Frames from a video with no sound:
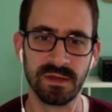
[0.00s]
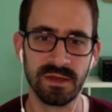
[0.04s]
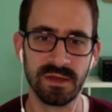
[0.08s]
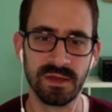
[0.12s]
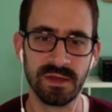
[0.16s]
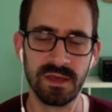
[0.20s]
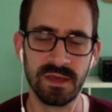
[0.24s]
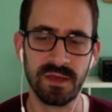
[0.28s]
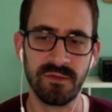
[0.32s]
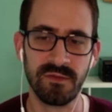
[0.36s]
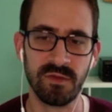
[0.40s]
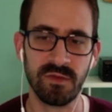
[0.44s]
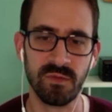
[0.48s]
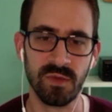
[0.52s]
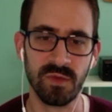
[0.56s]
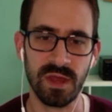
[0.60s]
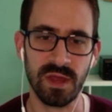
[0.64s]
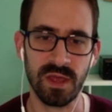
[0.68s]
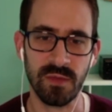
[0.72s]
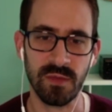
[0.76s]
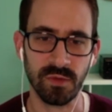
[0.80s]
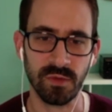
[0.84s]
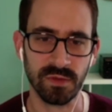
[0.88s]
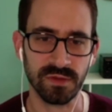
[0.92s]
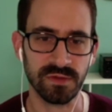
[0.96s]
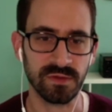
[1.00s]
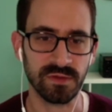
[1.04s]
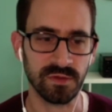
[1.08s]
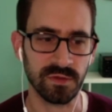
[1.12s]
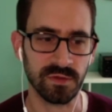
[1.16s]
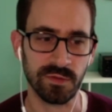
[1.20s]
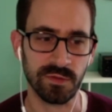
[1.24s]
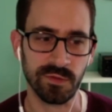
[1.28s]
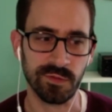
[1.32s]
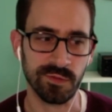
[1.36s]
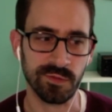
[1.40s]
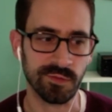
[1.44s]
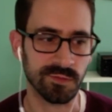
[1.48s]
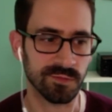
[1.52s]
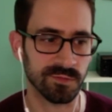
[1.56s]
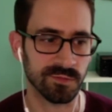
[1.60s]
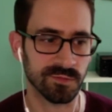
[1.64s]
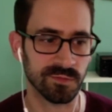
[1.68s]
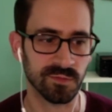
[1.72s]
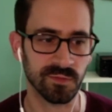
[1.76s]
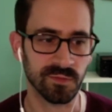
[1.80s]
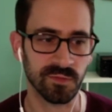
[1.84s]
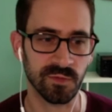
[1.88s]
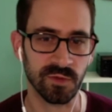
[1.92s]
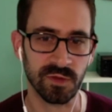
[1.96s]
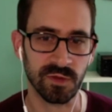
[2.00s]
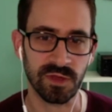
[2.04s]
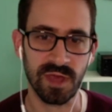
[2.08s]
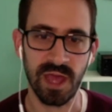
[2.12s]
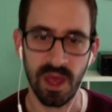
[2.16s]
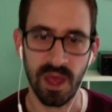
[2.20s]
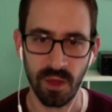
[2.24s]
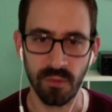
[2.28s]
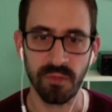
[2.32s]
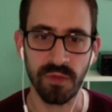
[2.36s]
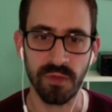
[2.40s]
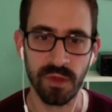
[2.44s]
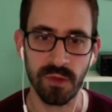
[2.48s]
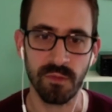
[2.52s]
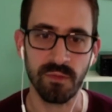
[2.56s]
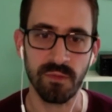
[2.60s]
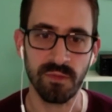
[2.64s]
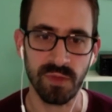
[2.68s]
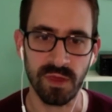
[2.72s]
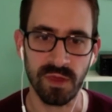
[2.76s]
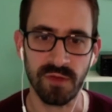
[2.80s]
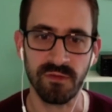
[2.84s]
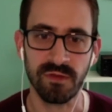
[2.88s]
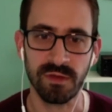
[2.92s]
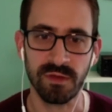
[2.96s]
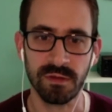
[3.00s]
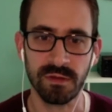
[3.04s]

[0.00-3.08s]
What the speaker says: you been able to really help them pivot?